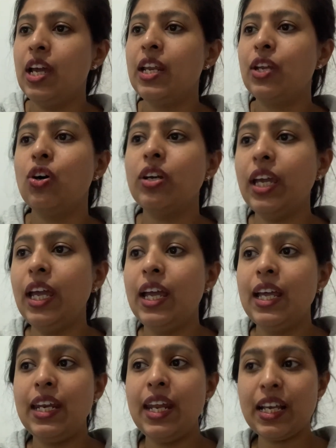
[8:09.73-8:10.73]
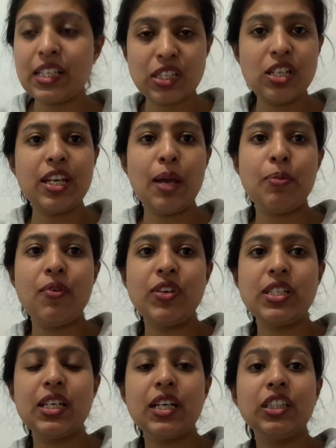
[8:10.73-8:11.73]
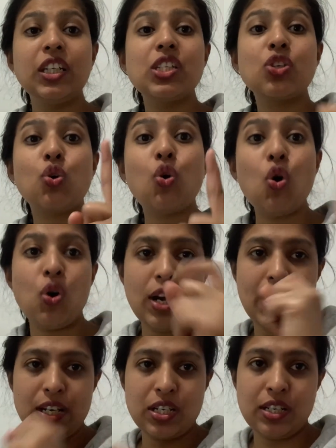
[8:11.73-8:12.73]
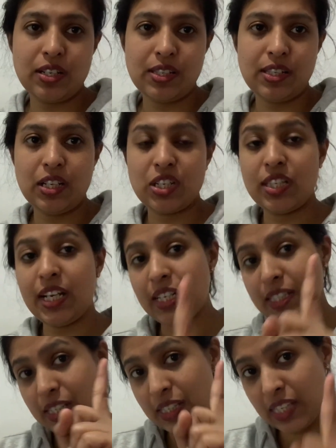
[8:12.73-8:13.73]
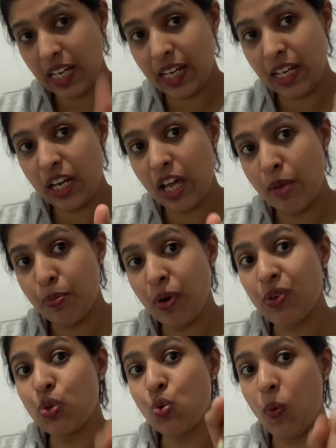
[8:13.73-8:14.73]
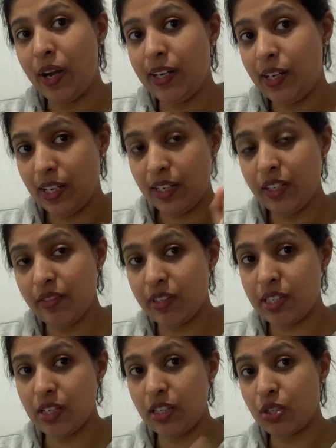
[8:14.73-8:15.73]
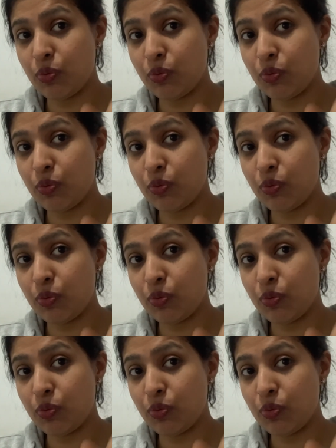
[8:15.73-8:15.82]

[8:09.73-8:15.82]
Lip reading: Okay, next type of research is correlational research. That is the second type of quantitative research.